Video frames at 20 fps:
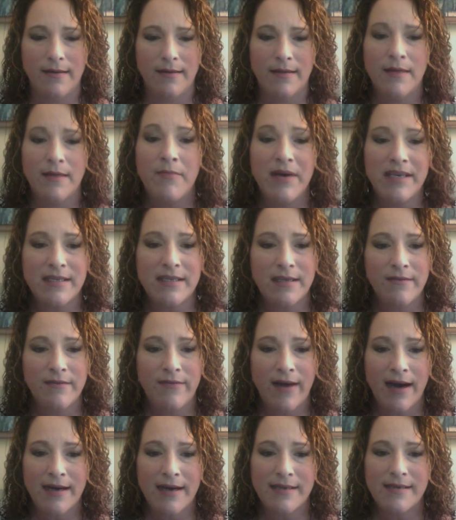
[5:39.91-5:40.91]
The best
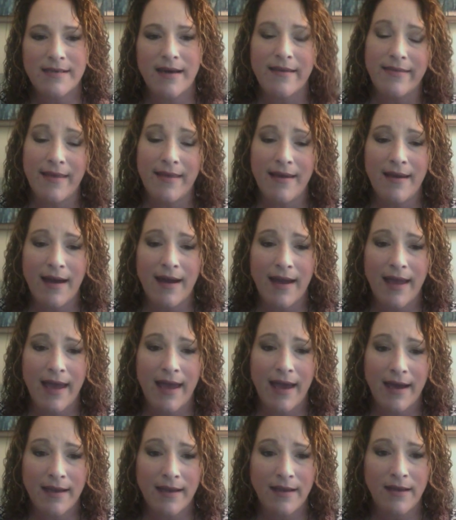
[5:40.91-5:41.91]
advice I think I
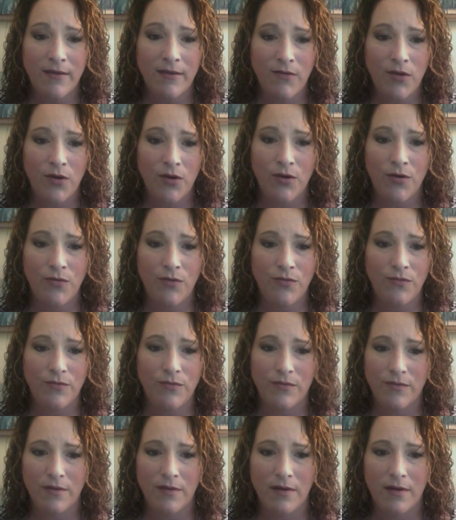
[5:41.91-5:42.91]
can give you
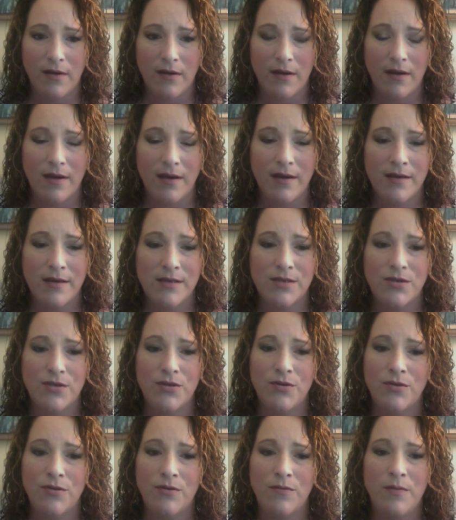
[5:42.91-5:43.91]
is
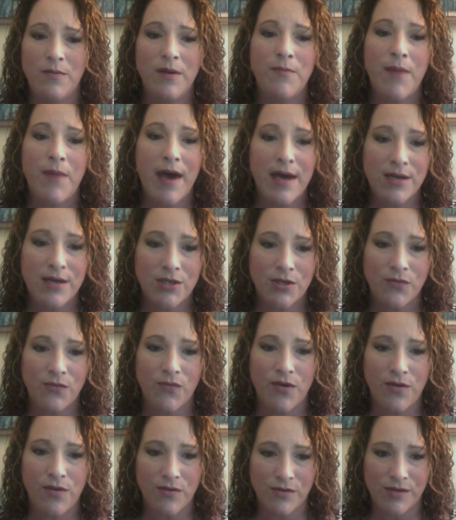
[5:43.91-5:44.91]
to be patient
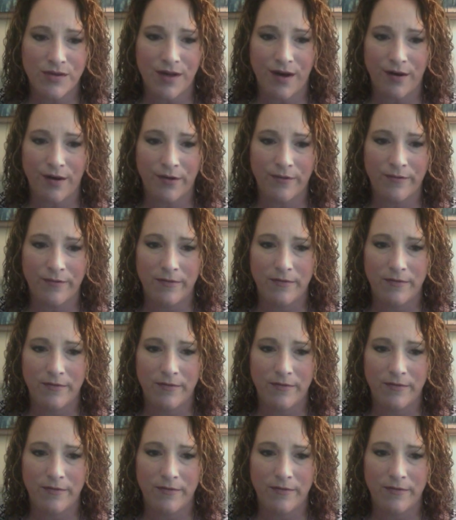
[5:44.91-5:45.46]
with yourself.